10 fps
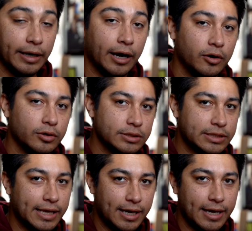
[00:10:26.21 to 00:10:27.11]
Now,
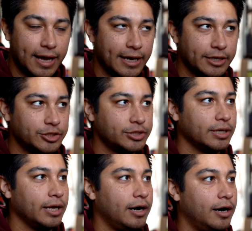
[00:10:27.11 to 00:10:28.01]
Snake Eye Ash,
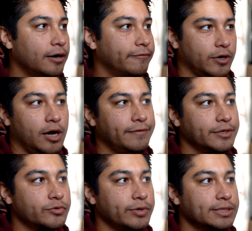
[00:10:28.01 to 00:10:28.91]
for
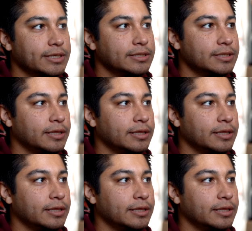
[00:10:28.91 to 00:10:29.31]
obvious reasons,